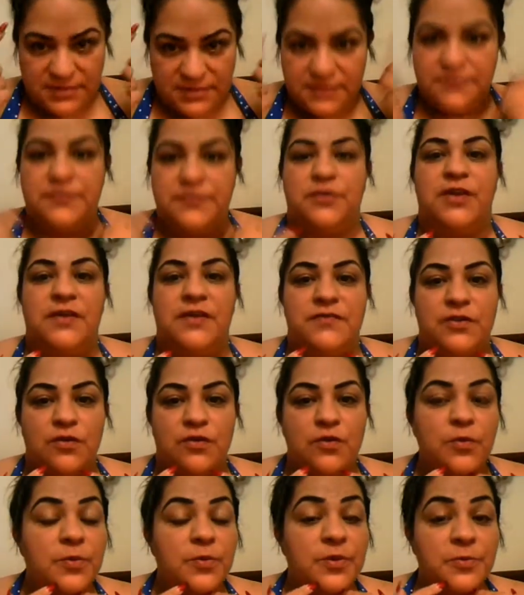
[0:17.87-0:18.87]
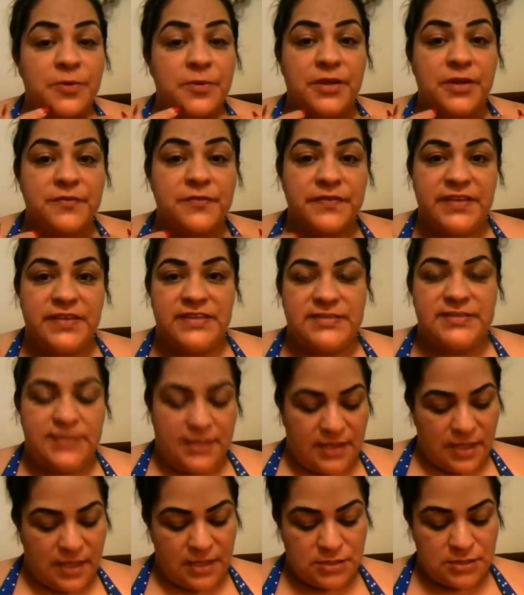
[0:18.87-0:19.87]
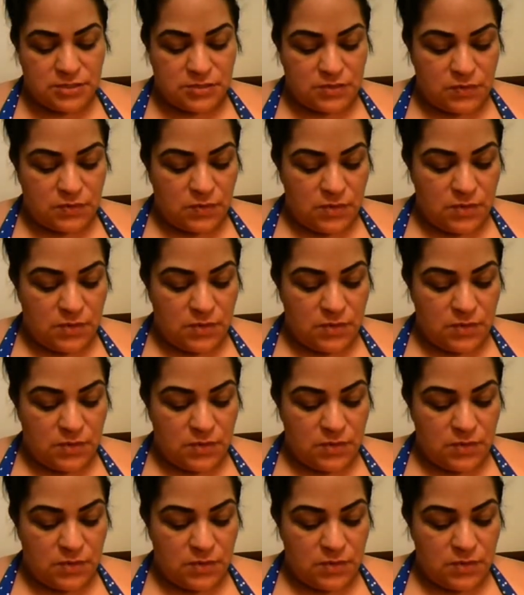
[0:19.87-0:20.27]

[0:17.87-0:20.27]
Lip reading: if you have an oval round face like I do.